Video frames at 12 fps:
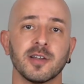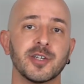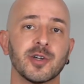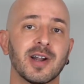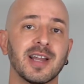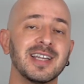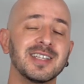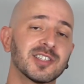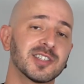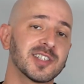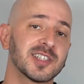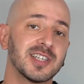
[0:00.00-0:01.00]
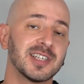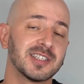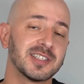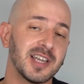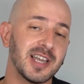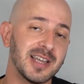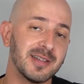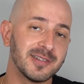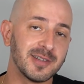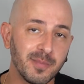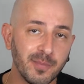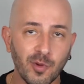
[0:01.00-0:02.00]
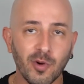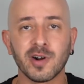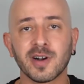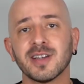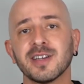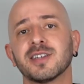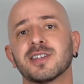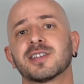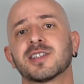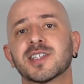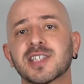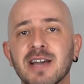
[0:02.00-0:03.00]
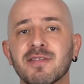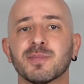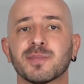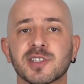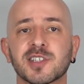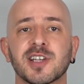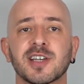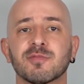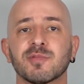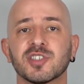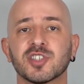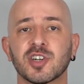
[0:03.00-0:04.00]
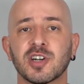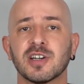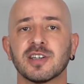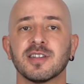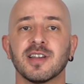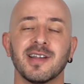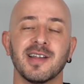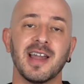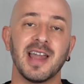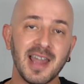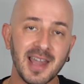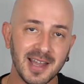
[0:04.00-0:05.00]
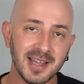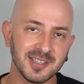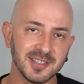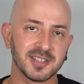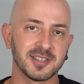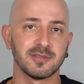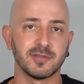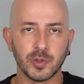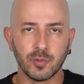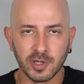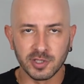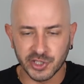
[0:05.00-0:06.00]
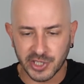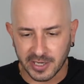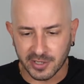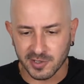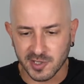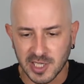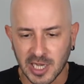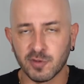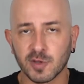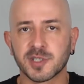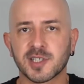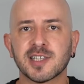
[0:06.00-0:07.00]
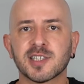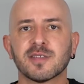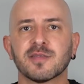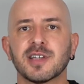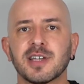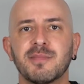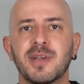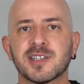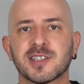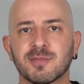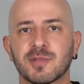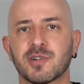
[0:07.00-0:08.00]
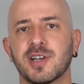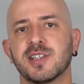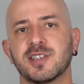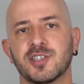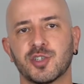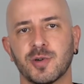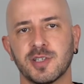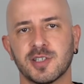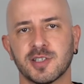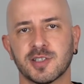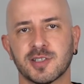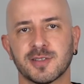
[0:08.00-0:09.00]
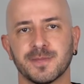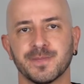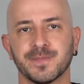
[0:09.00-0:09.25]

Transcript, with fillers: you're interested in the boring 7% return, and you won't check your stuff obsessively and make some crazy choices.